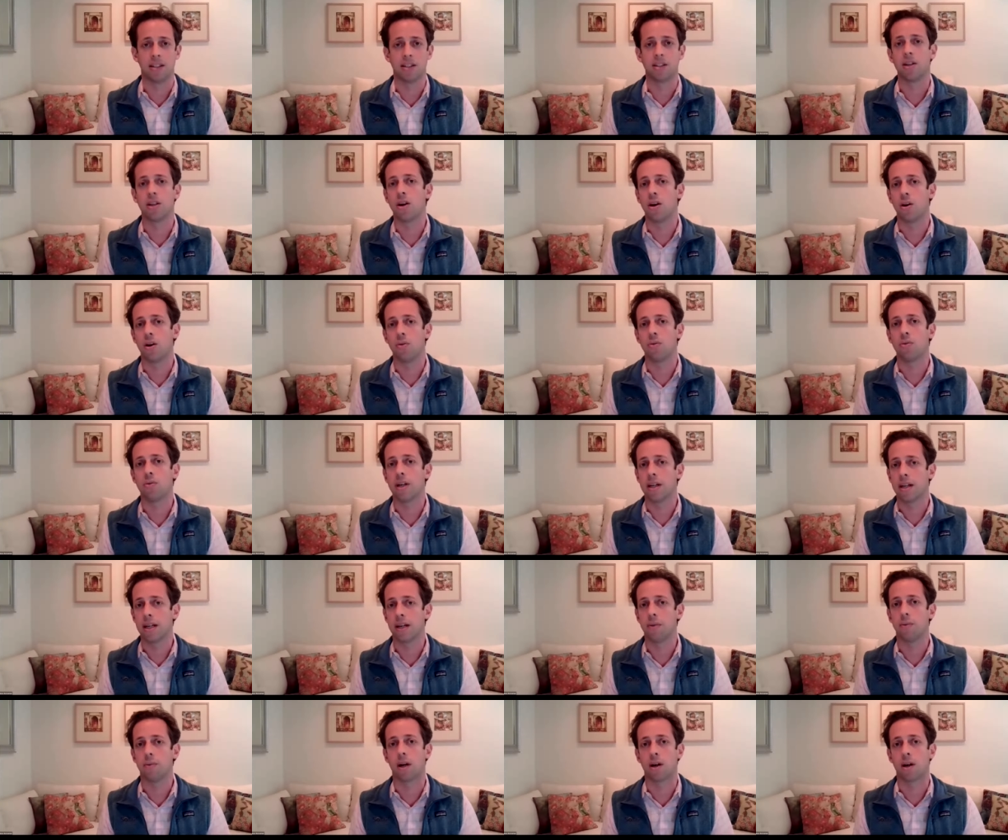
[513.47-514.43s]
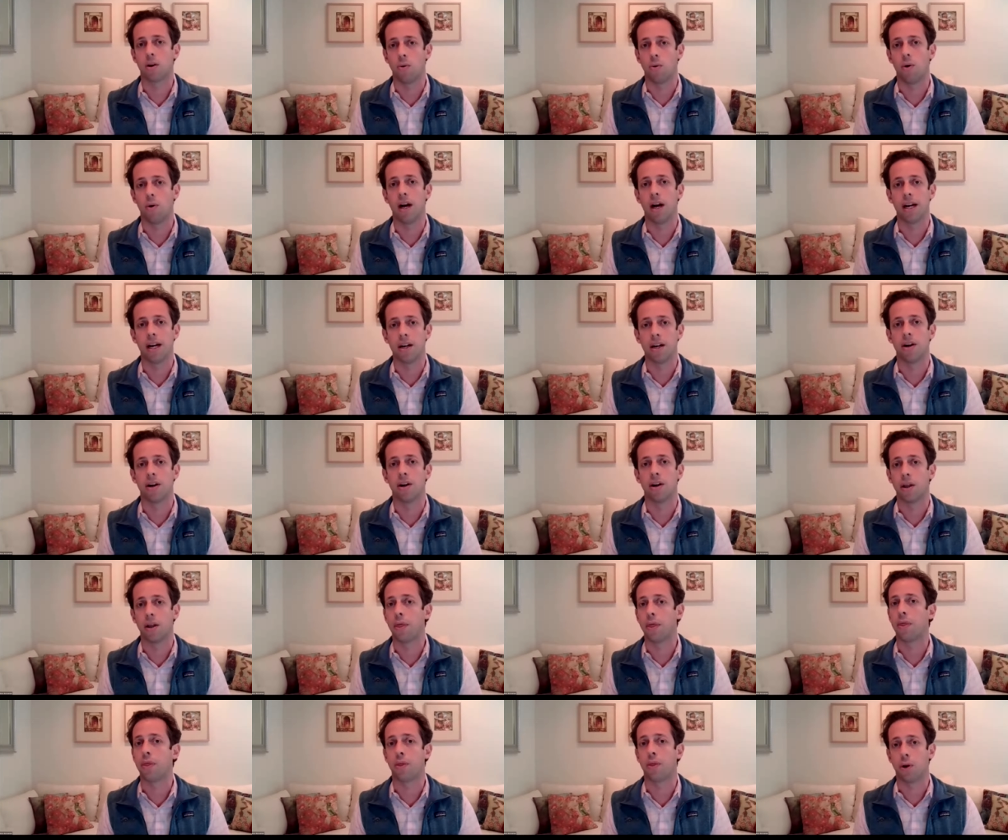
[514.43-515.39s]
And so really required
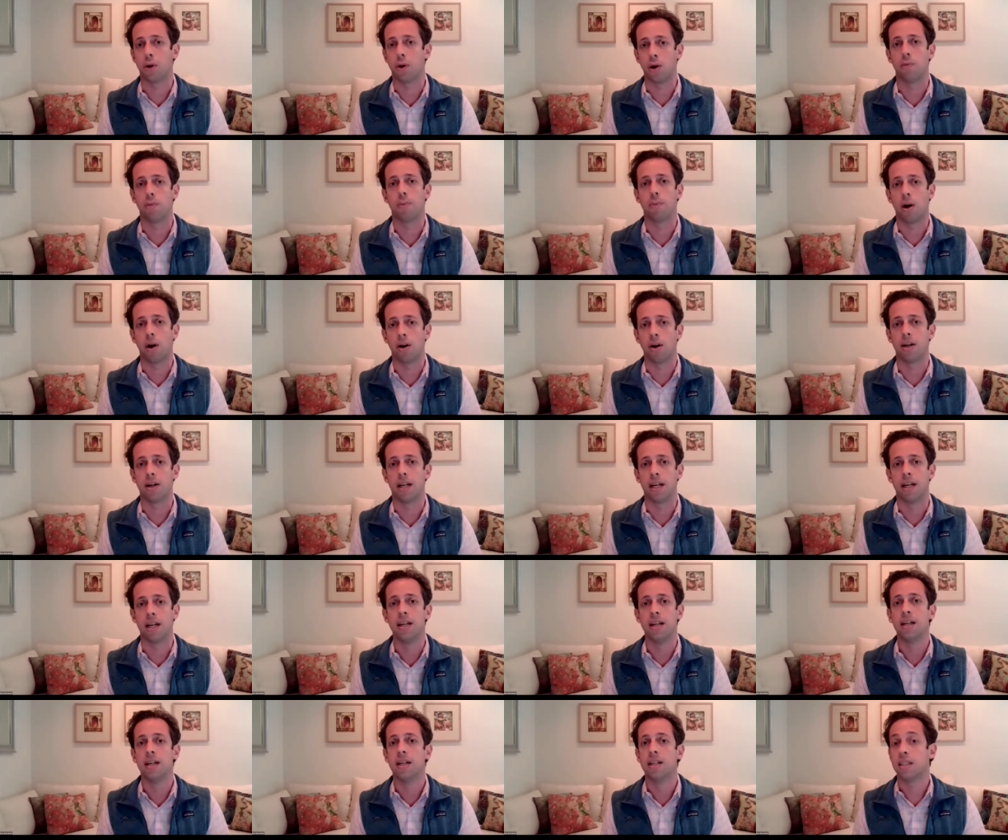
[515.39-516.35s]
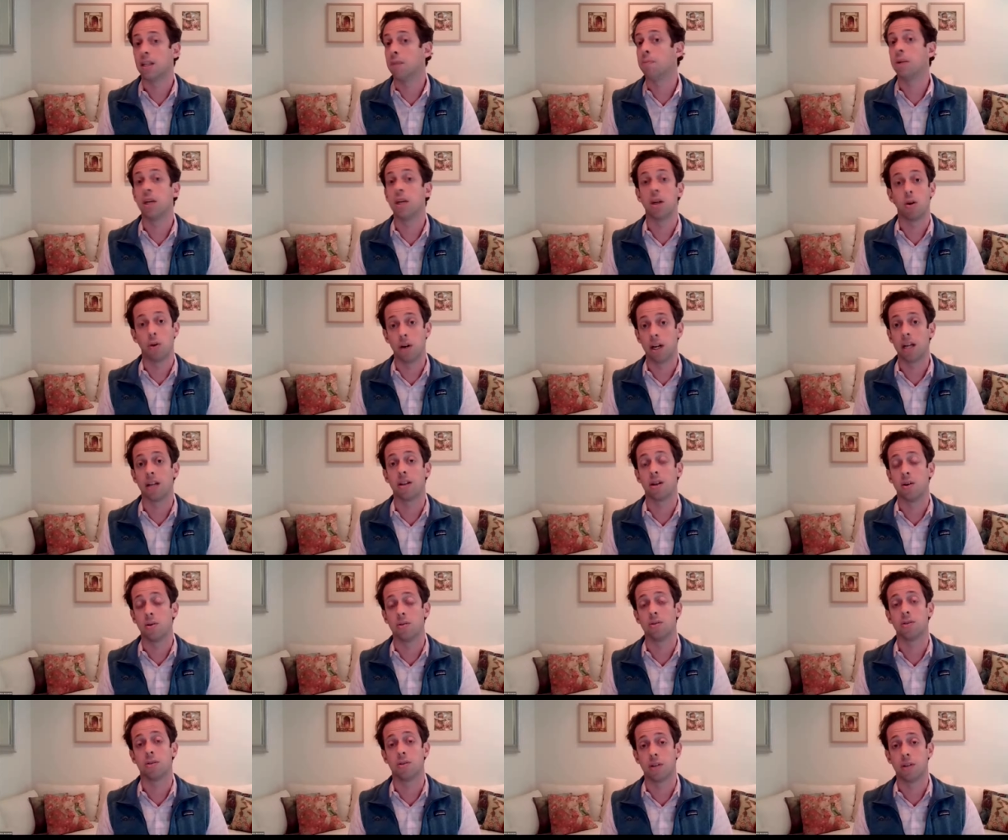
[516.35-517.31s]
a third party to be owning
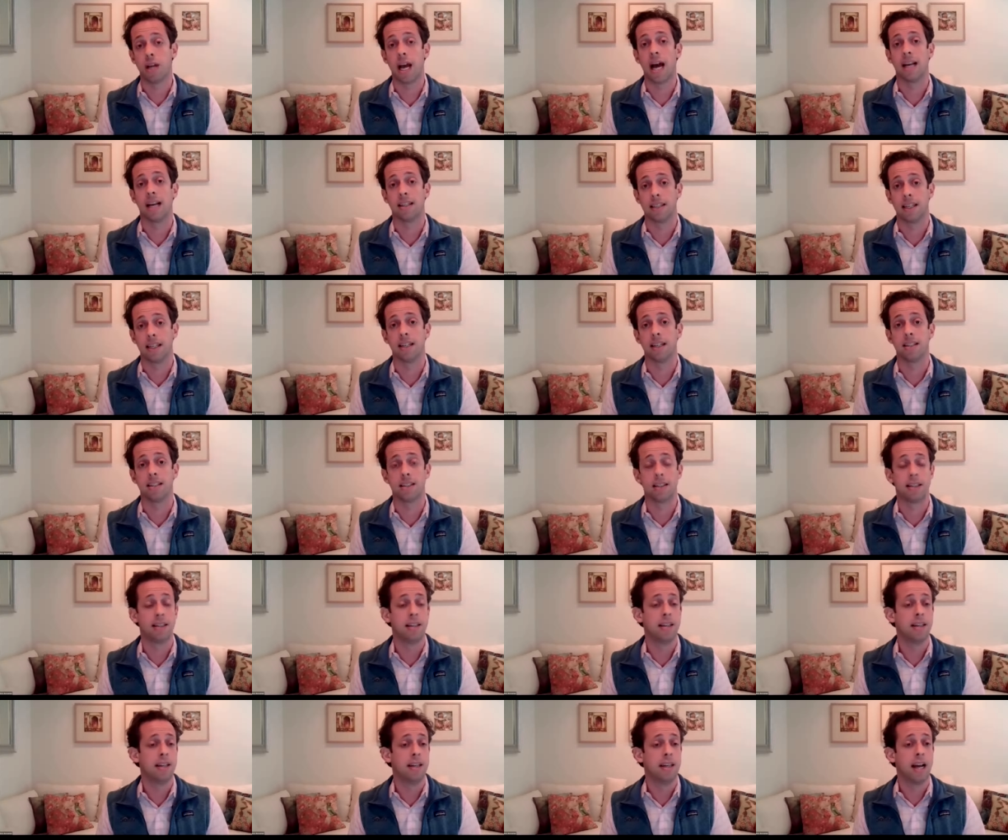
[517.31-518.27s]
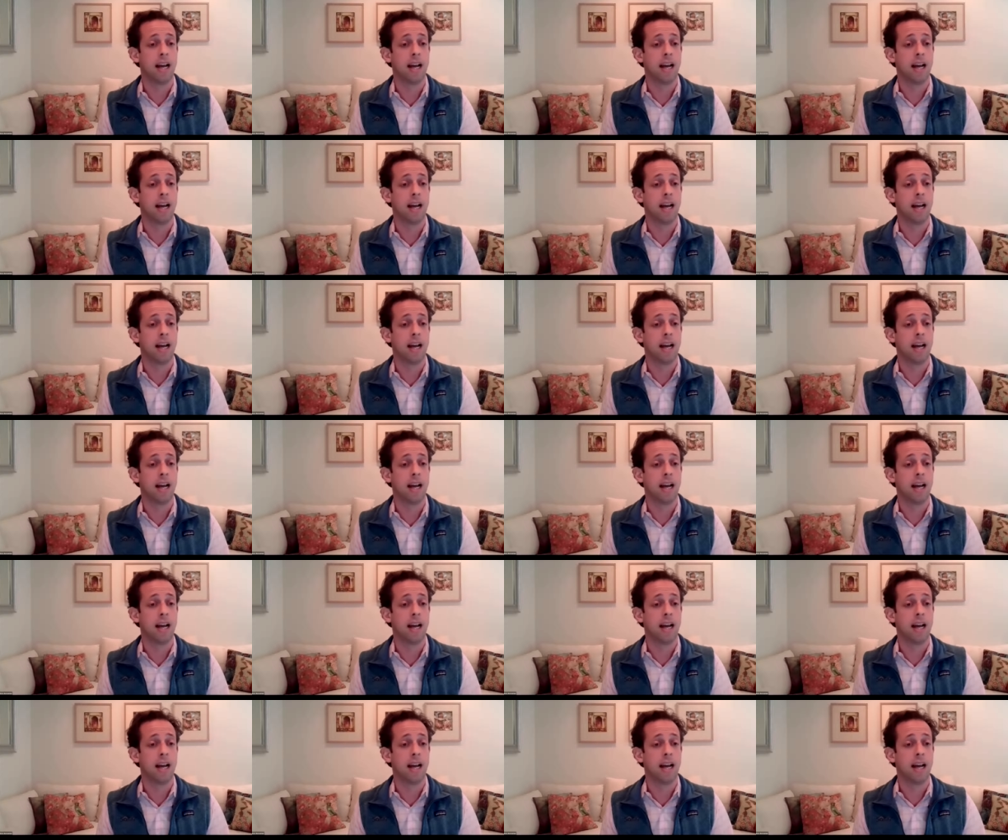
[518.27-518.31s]
those assets.